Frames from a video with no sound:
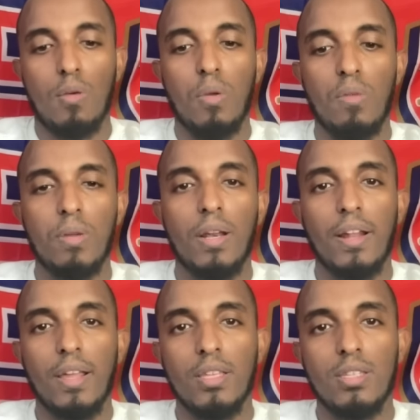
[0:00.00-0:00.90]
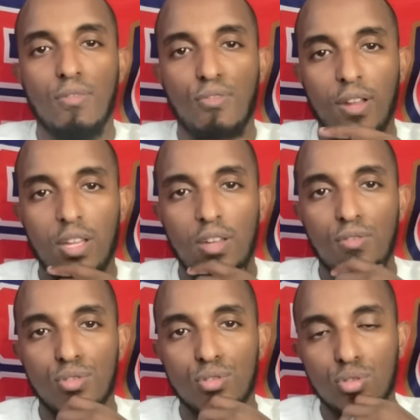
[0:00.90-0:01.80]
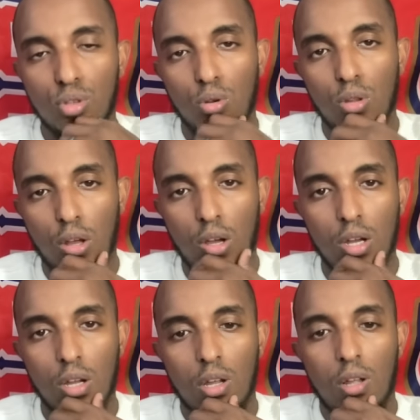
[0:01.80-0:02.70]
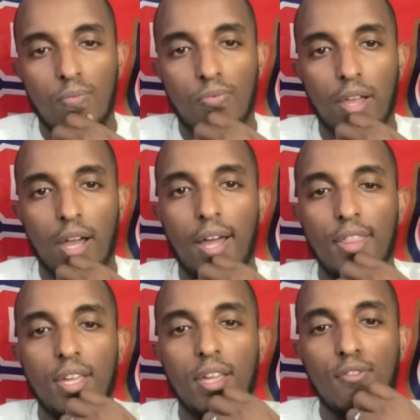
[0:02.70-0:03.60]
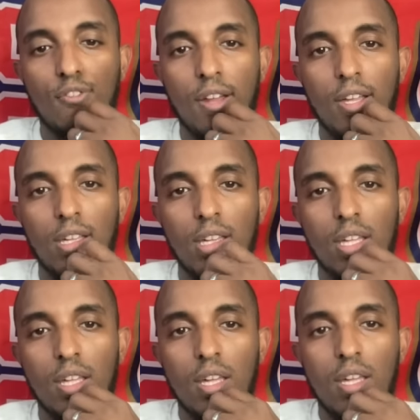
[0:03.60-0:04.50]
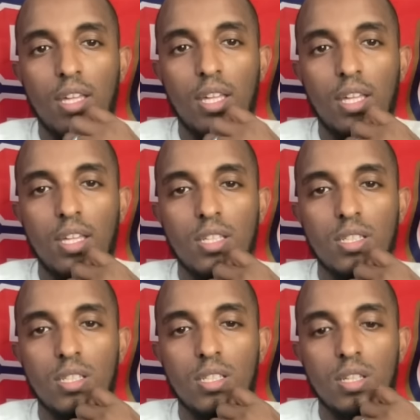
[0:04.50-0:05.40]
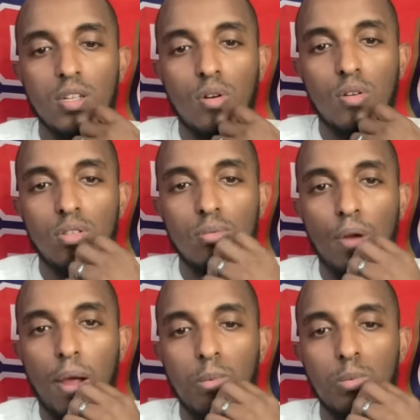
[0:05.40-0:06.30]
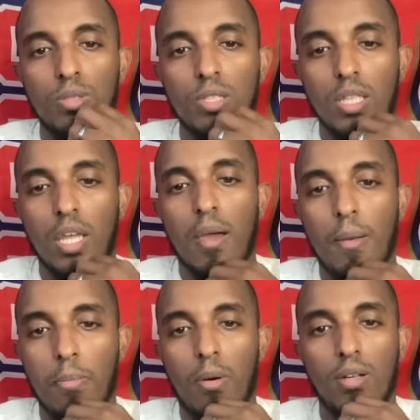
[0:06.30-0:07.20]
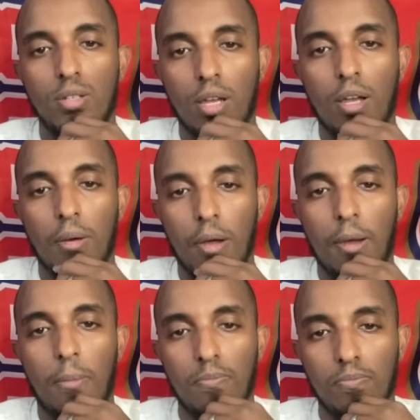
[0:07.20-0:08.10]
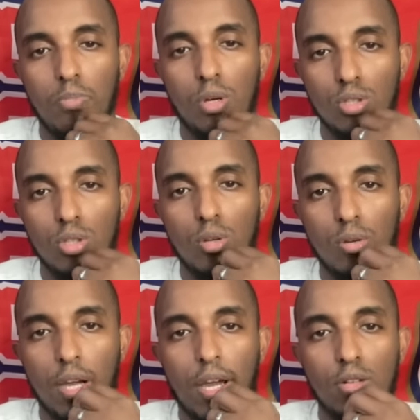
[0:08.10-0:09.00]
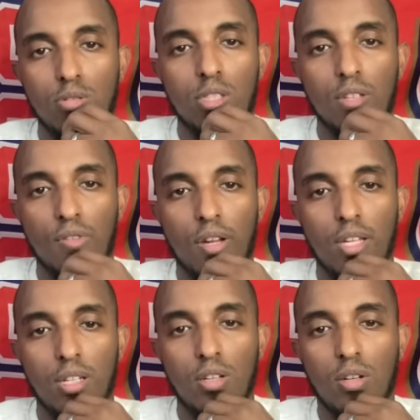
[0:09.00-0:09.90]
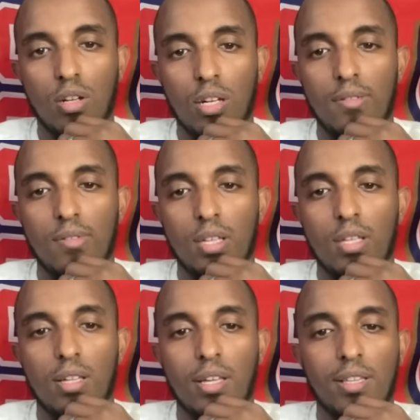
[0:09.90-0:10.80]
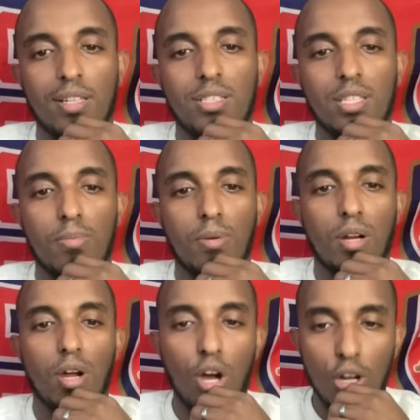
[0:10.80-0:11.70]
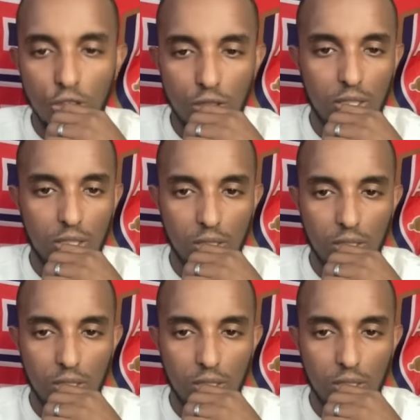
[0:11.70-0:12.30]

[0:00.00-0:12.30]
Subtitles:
We've been linked to Frankie for so long. I think Frankie is going to probably stay at Barcelona. I don't see Frankie De Jong leaving. Like, let's keep it 100.